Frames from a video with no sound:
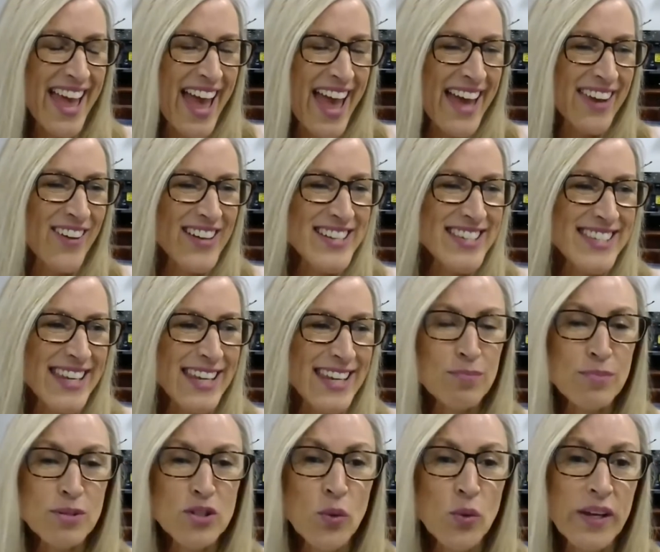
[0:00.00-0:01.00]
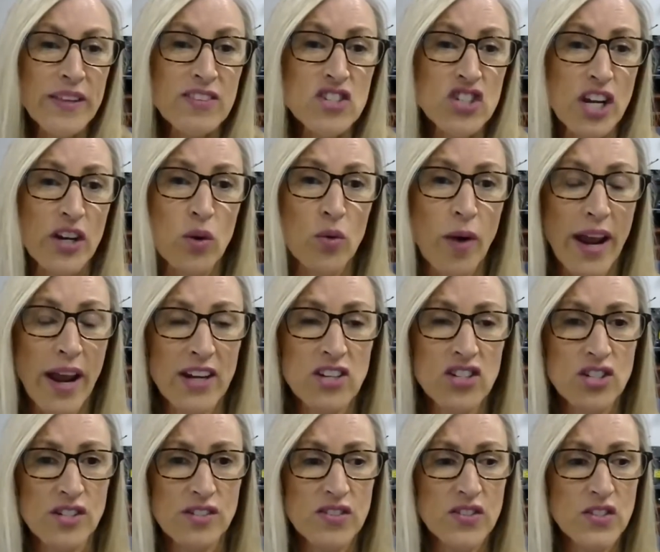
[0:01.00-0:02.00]
And I see it between the
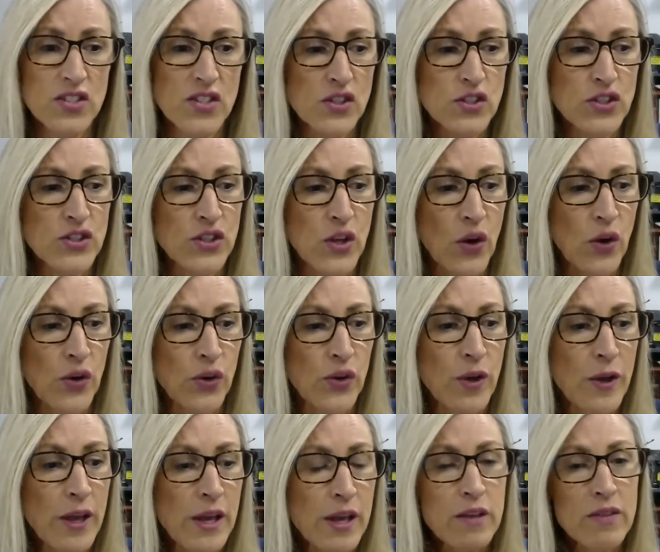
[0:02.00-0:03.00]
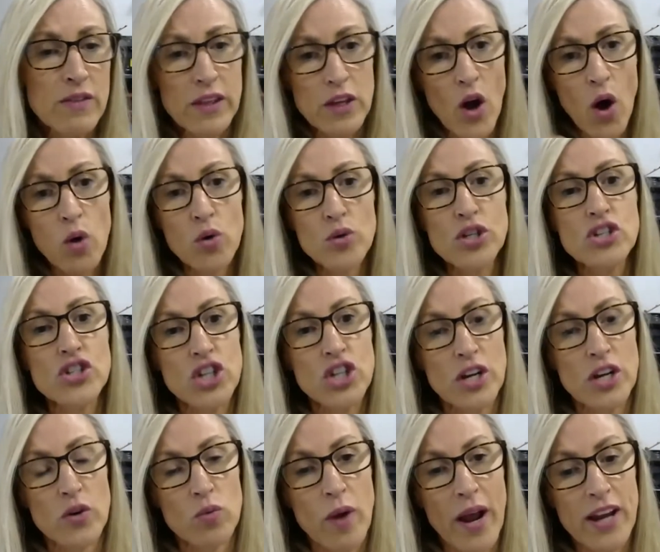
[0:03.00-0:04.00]
generations. So the older
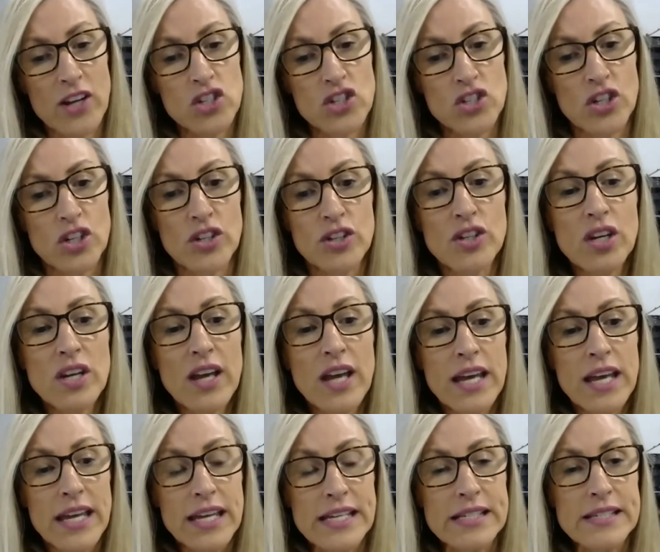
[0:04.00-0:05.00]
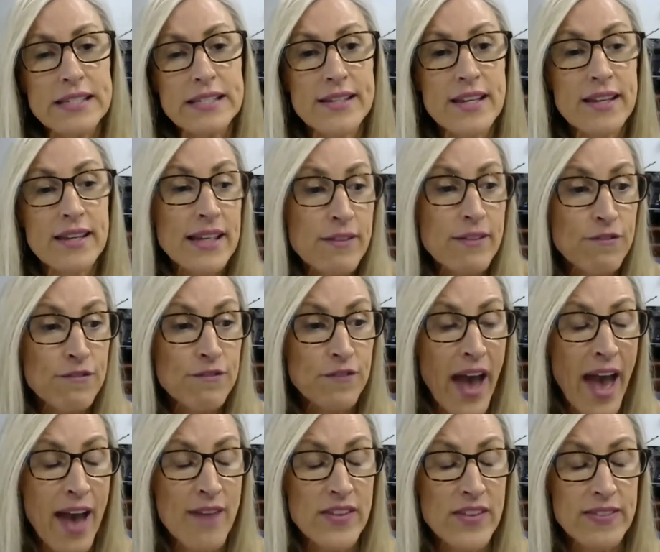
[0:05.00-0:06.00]
generation is
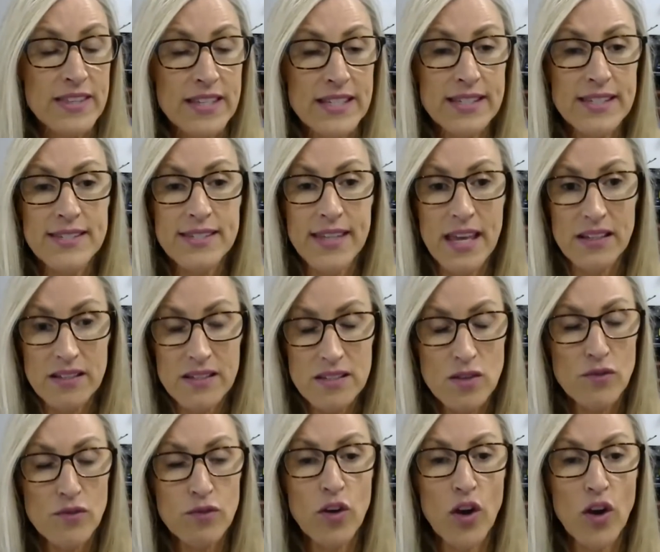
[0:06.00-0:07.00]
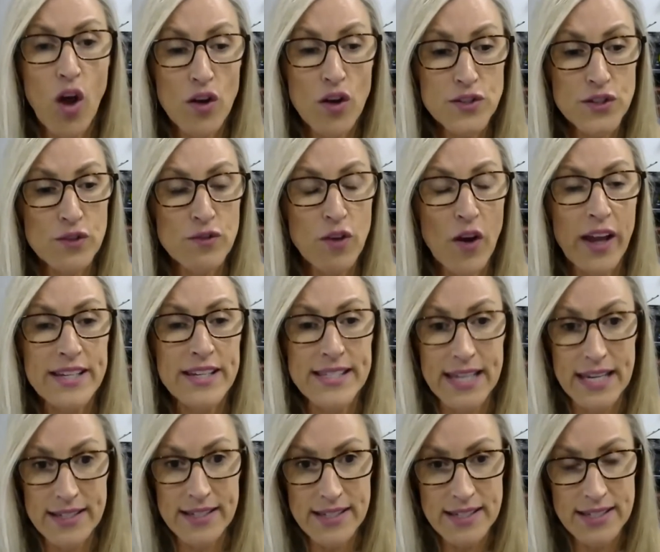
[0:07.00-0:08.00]
having this sense of loss of
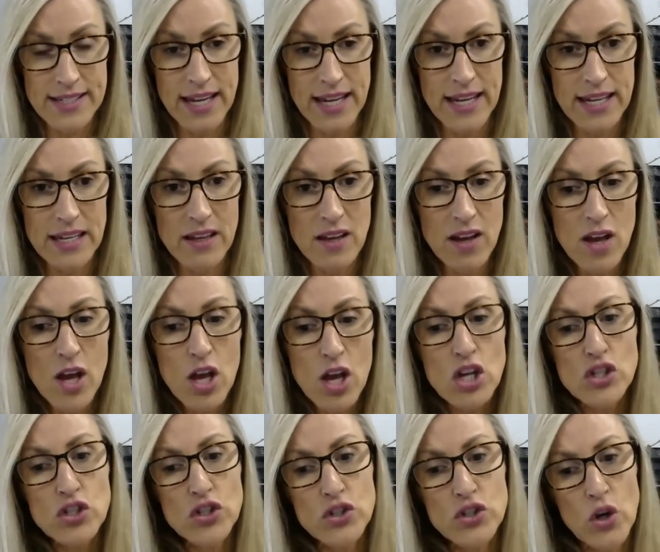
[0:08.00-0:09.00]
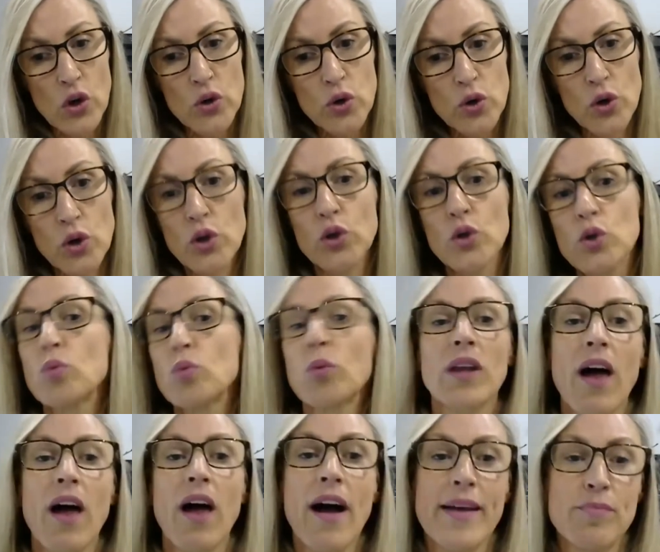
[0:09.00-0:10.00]
identity. So who
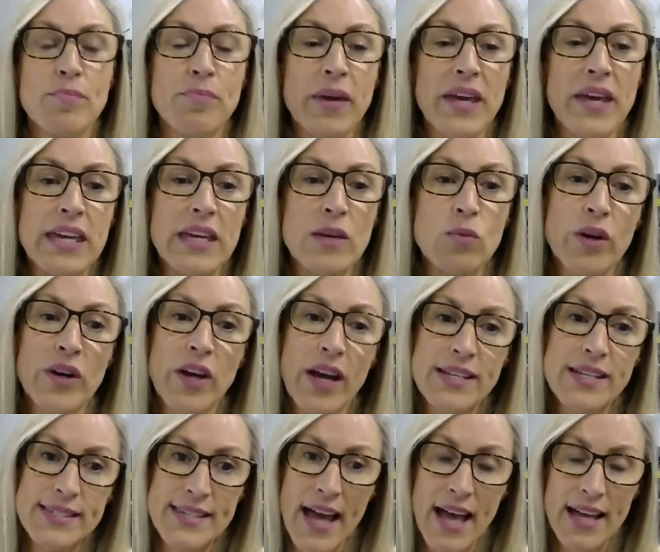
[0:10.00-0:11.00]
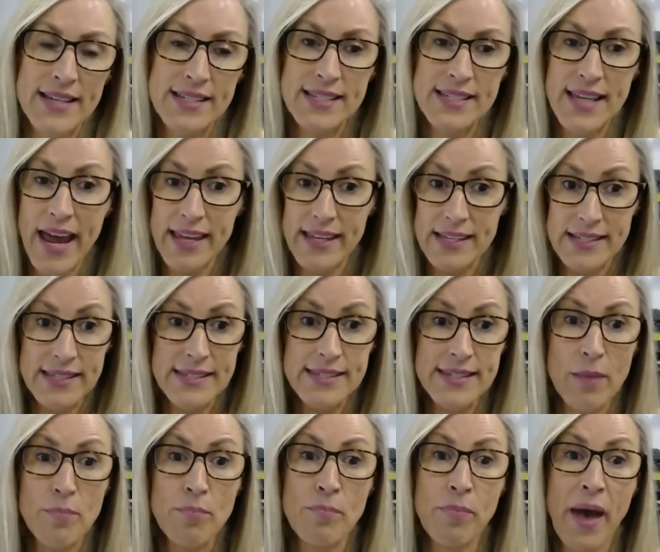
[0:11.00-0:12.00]
will I be when I start to take a
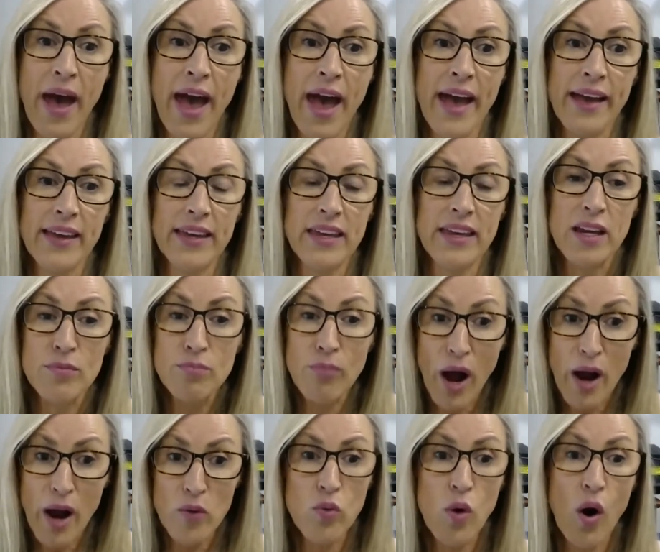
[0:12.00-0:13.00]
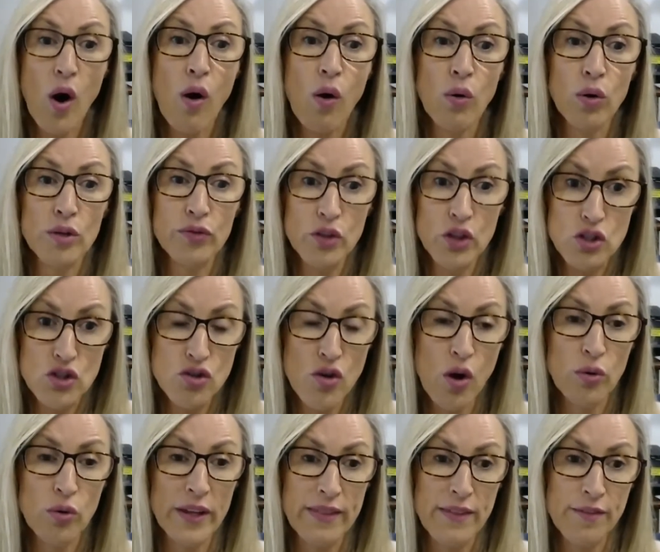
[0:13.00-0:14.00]
step back in my role of
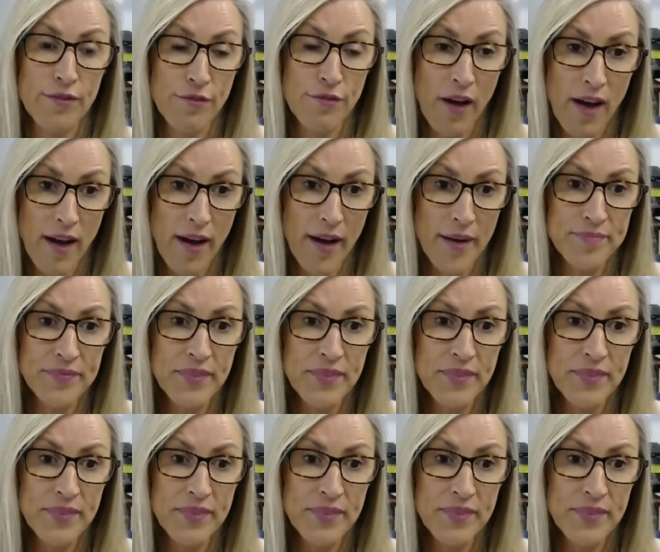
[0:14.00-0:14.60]
controlling the farm?